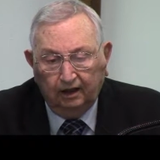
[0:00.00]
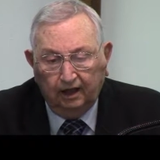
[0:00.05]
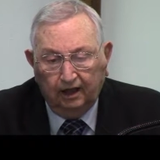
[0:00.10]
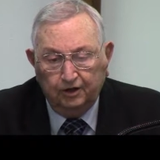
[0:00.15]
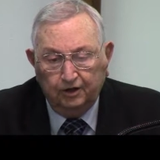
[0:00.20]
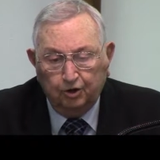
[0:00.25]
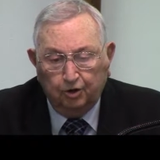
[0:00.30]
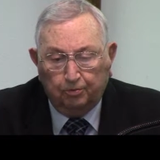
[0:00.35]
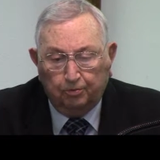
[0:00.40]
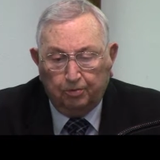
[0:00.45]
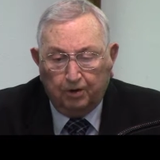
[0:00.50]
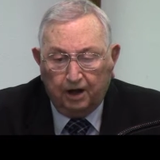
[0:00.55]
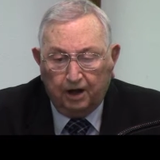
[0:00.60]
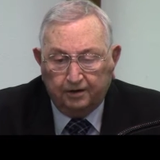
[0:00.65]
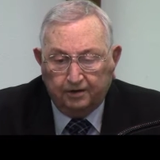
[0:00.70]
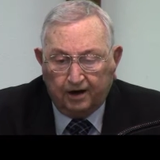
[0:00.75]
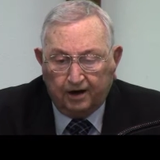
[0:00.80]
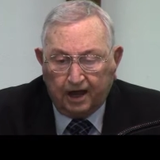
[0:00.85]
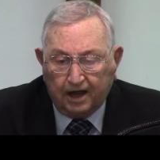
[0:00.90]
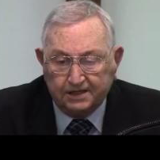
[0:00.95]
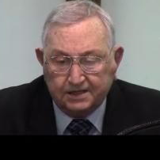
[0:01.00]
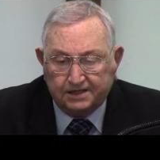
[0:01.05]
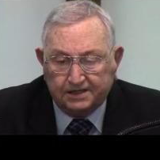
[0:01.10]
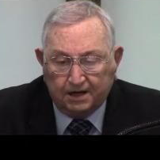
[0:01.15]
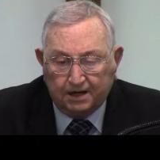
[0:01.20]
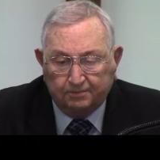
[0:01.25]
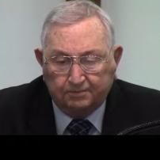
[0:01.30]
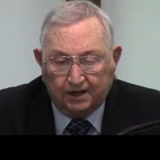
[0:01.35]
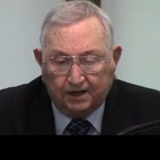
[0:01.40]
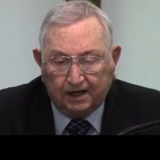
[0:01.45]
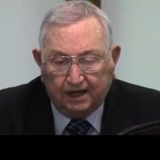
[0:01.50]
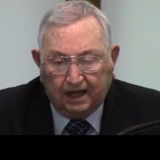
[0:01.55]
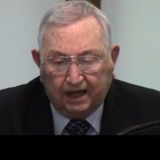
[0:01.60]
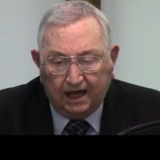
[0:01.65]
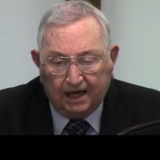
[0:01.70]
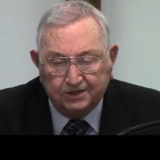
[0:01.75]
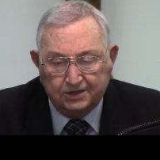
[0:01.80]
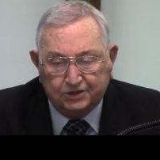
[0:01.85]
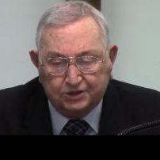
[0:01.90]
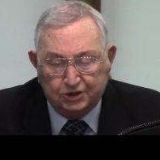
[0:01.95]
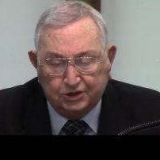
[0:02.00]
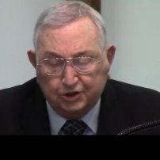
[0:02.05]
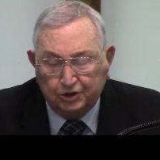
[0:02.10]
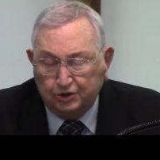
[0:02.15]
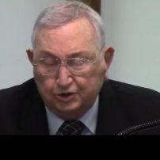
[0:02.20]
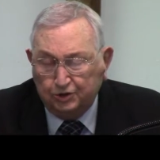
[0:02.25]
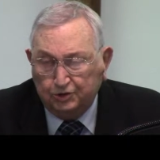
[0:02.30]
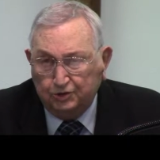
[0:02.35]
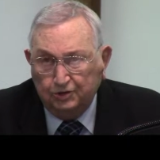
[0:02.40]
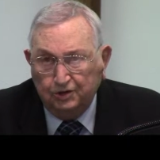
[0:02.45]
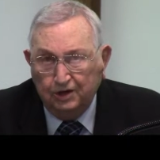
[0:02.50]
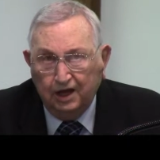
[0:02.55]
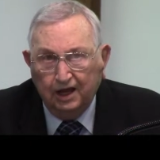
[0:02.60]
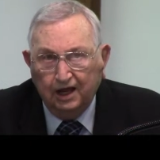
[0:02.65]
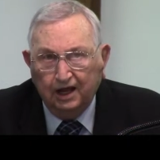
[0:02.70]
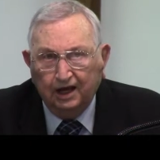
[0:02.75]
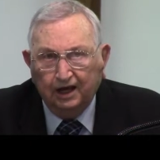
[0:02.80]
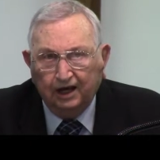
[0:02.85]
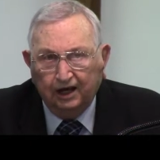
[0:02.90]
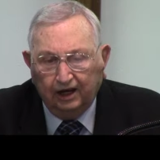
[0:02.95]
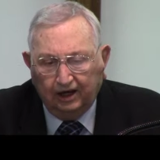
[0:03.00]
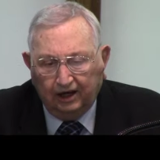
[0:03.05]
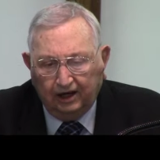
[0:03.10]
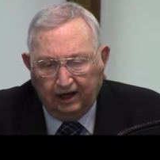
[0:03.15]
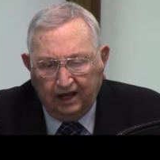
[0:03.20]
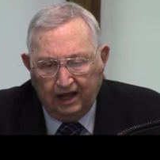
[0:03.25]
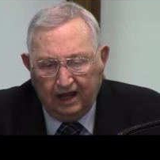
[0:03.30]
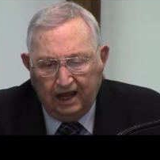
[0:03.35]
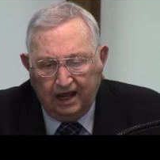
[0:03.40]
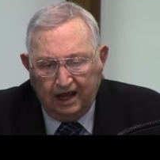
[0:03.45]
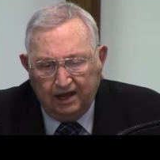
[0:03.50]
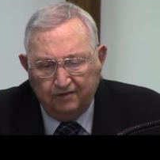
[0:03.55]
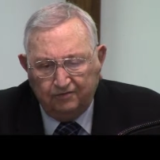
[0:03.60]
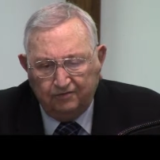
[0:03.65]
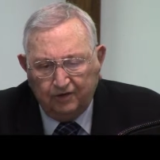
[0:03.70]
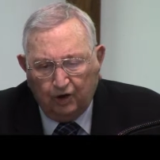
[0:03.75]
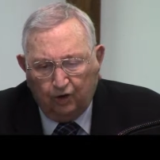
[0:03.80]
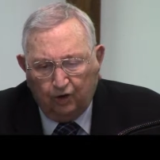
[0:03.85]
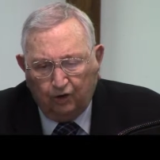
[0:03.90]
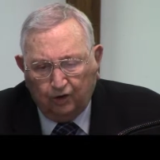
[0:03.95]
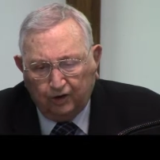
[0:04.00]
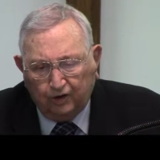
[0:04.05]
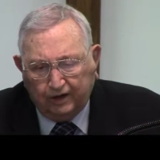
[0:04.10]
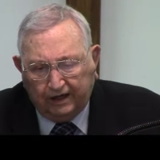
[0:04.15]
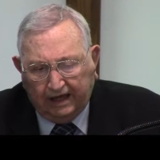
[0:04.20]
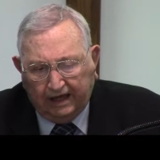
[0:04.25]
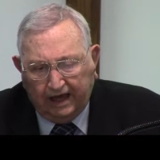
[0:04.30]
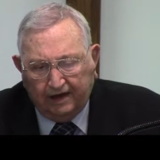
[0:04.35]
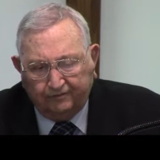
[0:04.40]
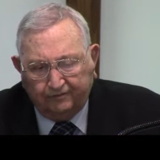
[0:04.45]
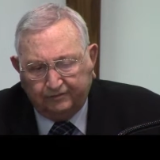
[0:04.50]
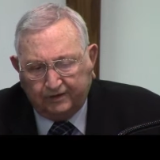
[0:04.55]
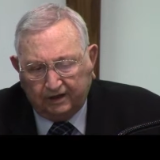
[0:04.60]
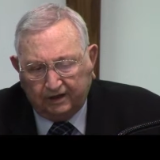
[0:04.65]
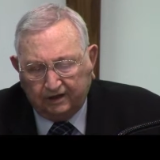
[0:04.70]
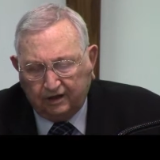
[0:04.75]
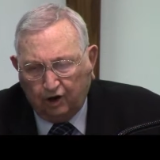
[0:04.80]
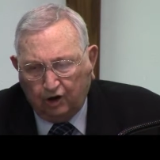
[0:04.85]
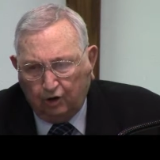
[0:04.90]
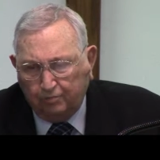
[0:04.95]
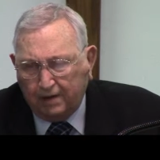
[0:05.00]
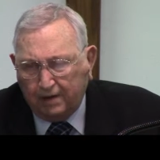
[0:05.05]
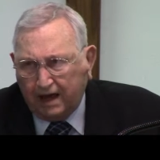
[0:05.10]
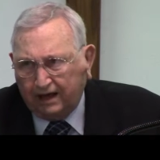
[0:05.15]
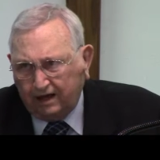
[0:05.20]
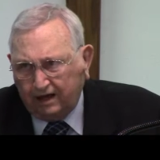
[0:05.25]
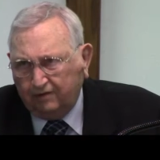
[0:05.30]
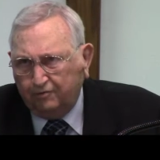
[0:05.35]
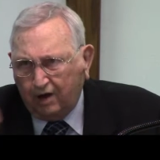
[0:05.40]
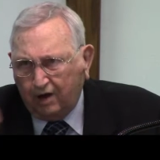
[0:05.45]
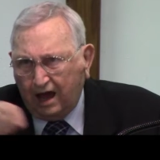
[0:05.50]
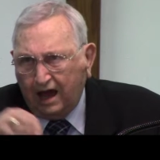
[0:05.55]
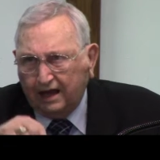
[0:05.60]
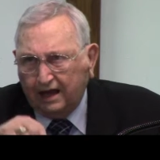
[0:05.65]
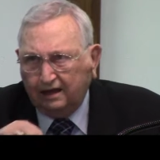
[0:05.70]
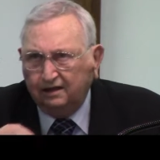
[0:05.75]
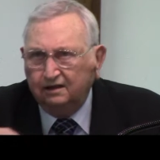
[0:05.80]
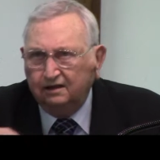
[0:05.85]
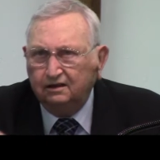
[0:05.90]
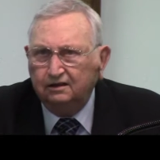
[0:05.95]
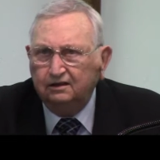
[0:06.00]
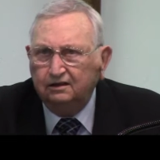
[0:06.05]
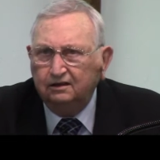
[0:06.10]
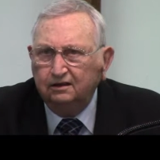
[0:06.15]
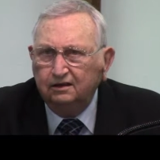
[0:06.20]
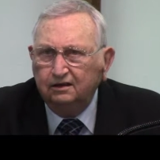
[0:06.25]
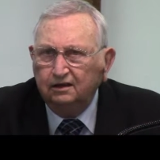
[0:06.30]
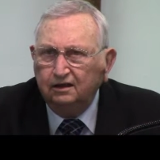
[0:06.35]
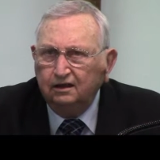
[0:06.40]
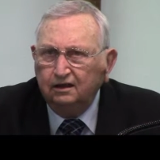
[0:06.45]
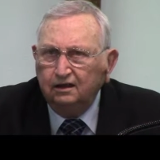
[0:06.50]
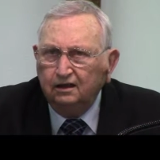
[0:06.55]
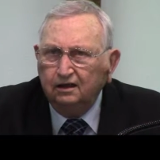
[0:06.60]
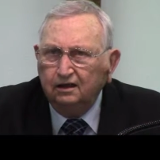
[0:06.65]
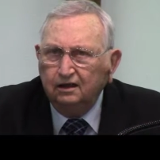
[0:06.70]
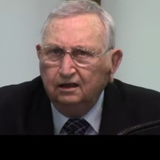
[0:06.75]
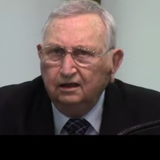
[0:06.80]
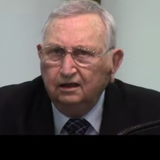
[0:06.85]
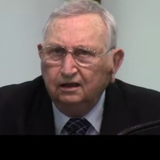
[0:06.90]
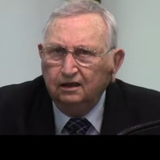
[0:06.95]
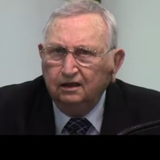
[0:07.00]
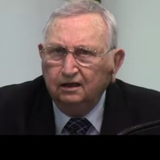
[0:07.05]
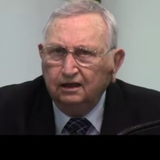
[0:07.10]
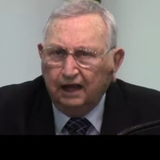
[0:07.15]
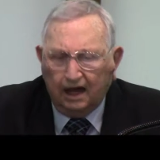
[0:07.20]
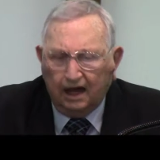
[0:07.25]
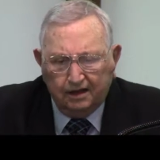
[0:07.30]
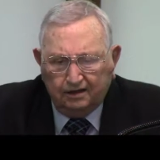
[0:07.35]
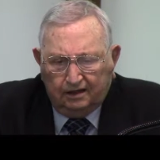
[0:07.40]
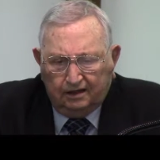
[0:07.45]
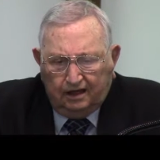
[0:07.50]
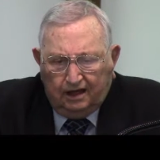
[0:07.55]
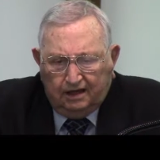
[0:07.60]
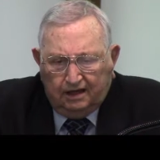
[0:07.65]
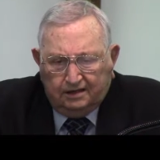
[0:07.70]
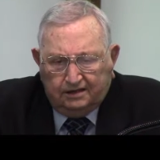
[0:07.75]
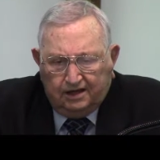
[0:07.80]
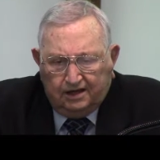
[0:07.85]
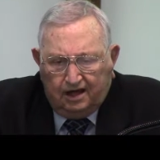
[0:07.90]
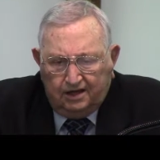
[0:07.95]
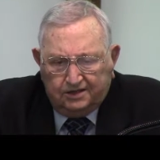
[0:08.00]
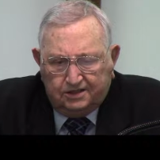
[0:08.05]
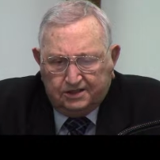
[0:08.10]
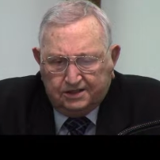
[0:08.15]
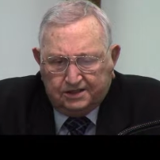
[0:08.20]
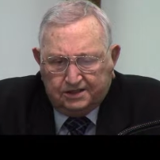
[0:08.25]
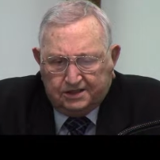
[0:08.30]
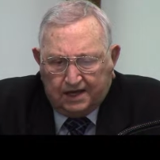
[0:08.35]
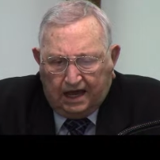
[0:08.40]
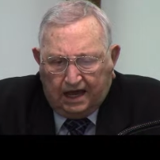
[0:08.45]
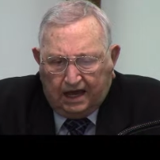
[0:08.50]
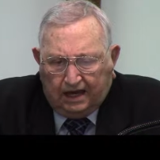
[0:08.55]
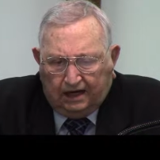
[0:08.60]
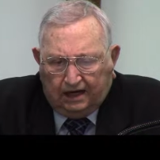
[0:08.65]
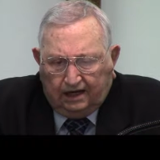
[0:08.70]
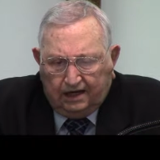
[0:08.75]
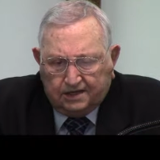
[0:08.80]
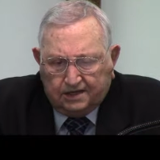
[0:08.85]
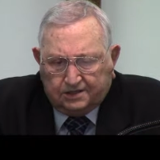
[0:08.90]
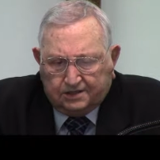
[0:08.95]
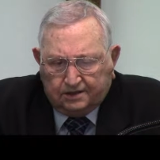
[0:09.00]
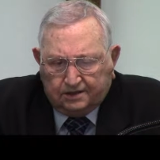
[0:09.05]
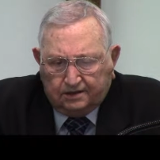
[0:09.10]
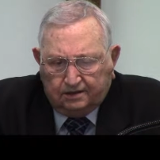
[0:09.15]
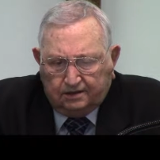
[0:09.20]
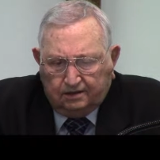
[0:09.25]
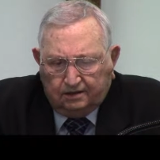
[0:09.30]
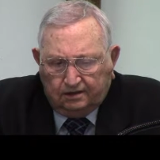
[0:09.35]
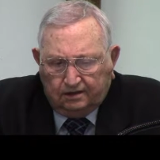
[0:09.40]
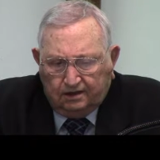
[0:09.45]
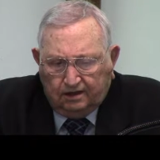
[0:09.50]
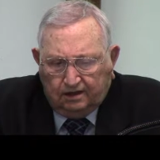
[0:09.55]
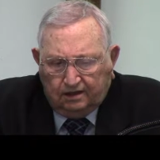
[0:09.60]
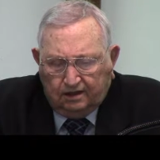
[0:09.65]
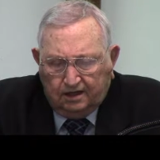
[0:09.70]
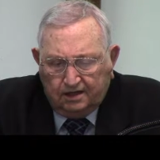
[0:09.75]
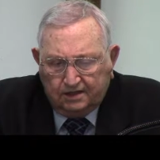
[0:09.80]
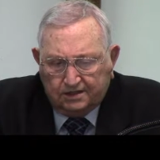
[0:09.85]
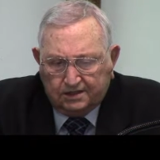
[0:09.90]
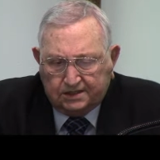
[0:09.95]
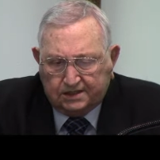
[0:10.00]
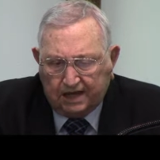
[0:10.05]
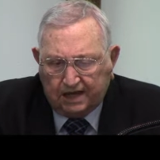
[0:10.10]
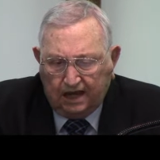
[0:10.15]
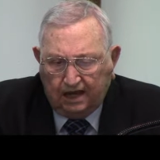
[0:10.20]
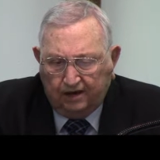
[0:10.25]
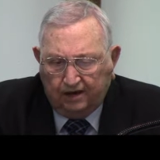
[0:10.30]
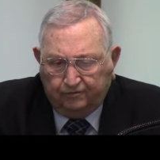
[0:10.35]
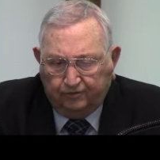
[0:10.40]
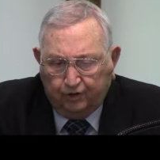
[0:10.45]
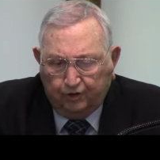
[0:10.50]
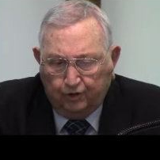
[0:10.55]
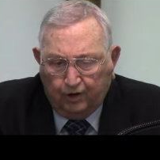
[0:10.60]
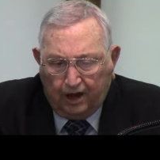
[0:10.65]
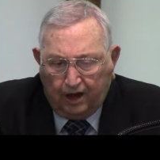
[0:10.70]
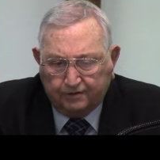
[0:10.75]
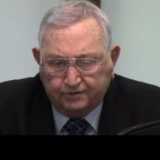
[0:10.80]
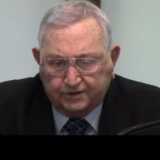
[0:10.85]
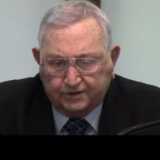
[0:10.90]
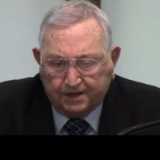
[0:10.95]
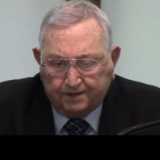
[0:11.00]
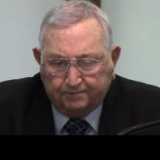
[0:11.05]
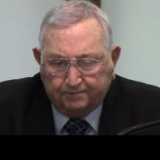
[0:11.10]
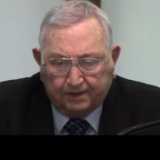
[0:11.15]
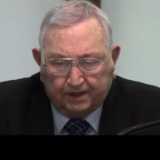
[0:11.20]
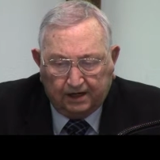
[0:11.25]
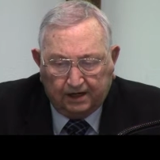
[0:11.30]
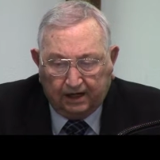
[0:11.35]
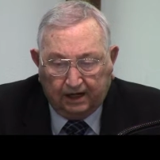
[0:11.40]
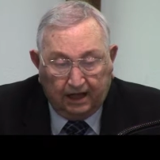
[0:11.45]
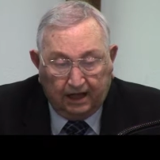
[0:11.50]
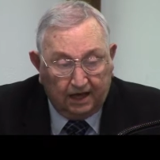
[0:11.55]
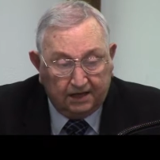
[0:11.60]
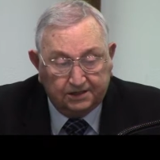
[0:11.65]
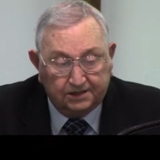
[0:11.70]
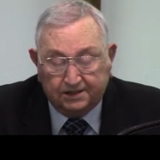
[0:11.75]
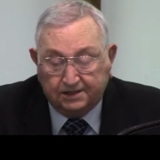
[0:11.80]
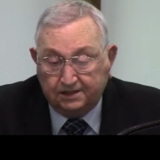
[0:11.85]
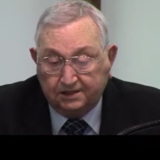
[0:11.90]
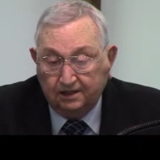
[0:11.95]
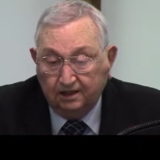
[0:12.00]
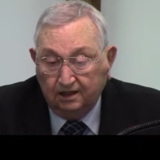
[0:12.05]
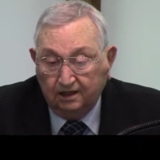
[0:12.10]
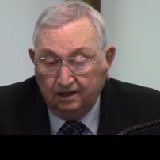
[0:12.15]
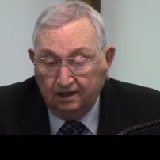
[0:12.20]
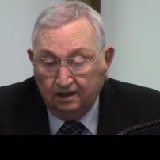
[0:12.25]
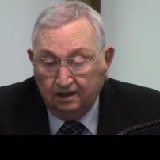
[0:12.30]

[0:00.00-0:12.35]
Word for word: and your brother has something against you, leave your gift and go make it right. Now, it doesn't say, listen, it doesn't say if you have something against